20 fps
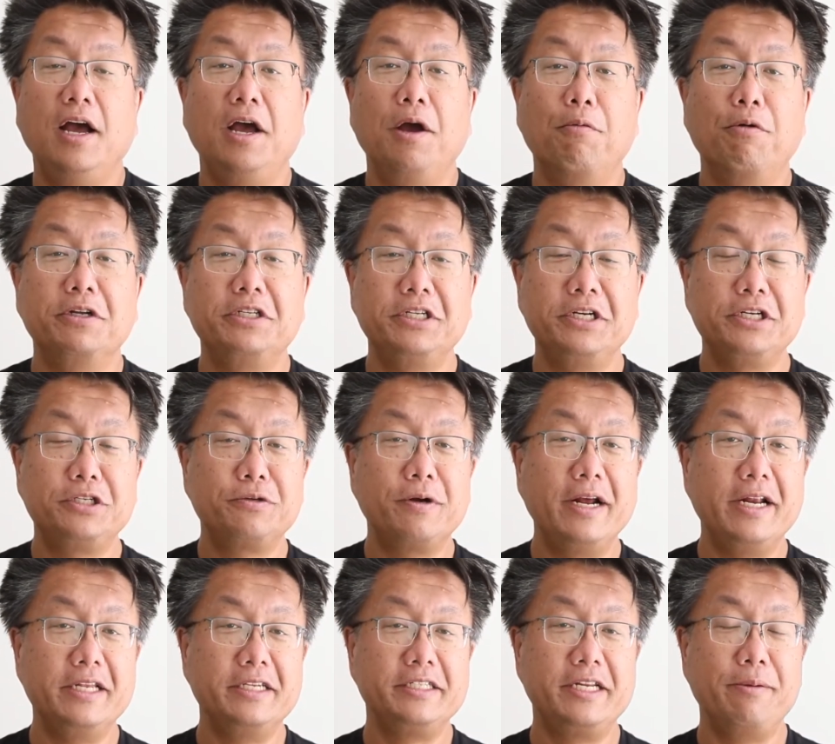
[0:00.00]
I want you to
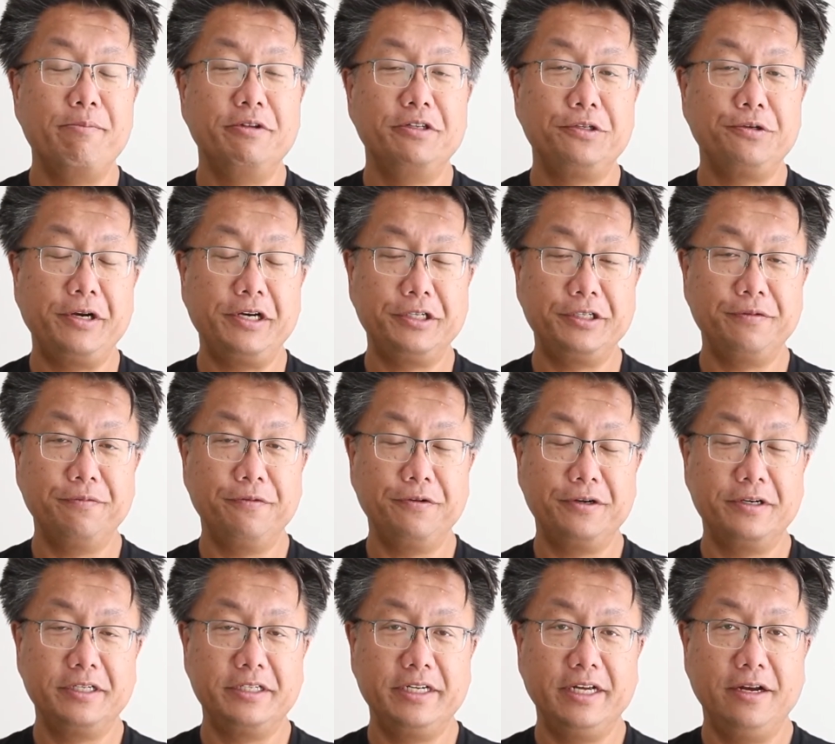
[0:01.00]
try this demonstration for
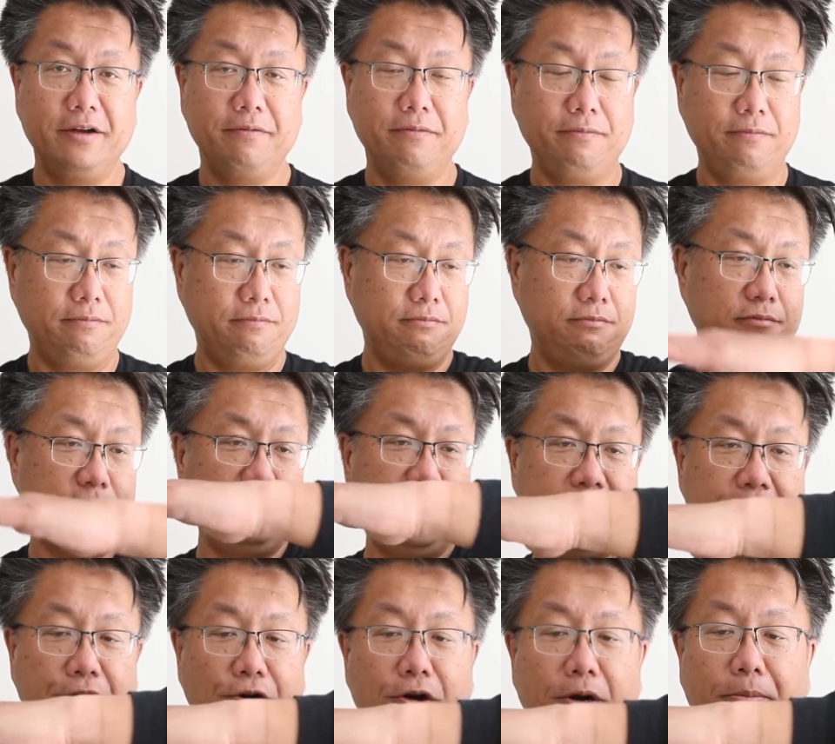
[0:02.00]
yourself.
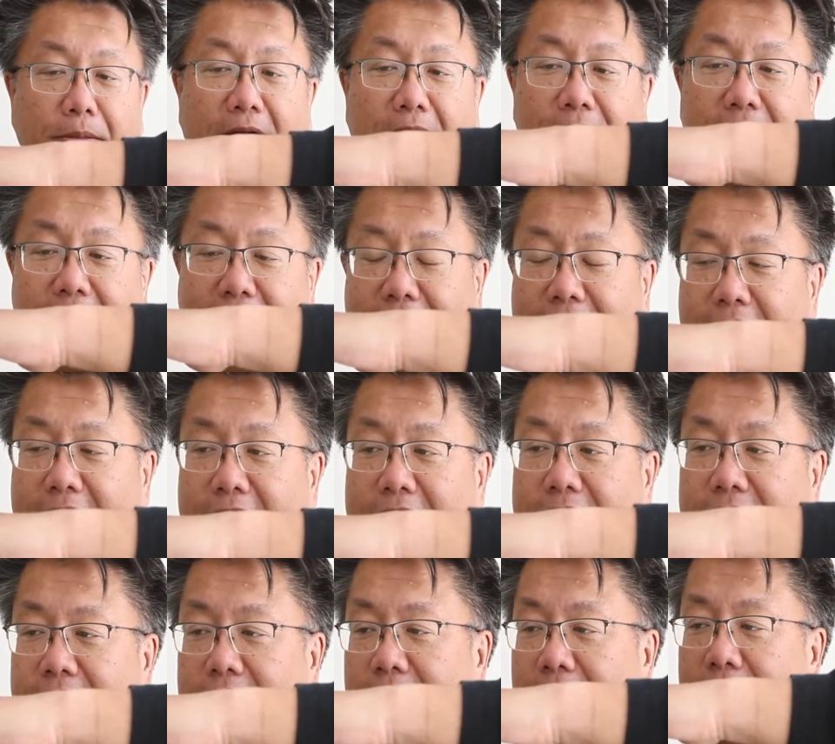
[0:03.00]
Take your arm out like
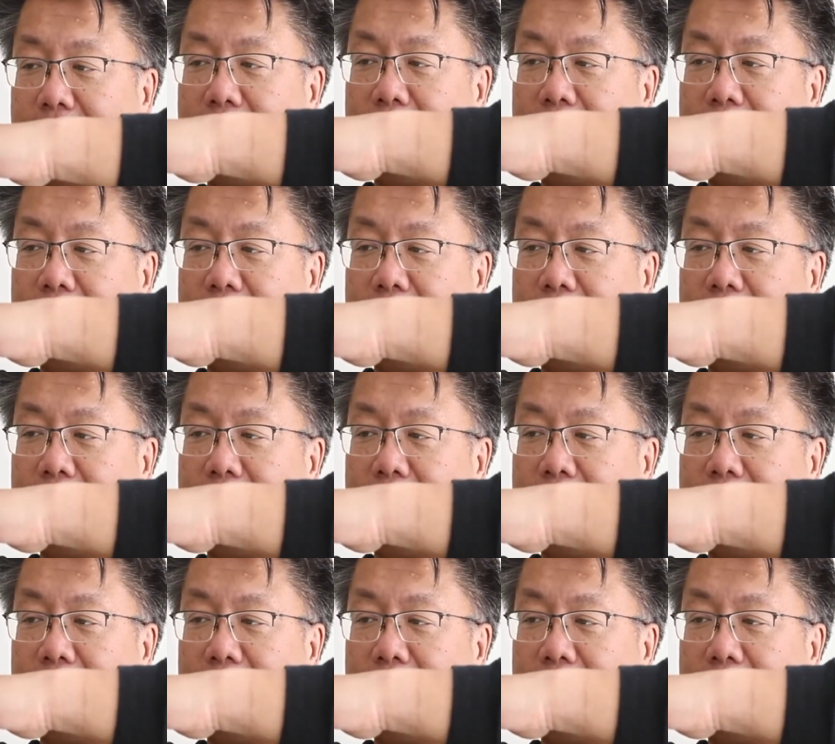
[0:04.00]
this,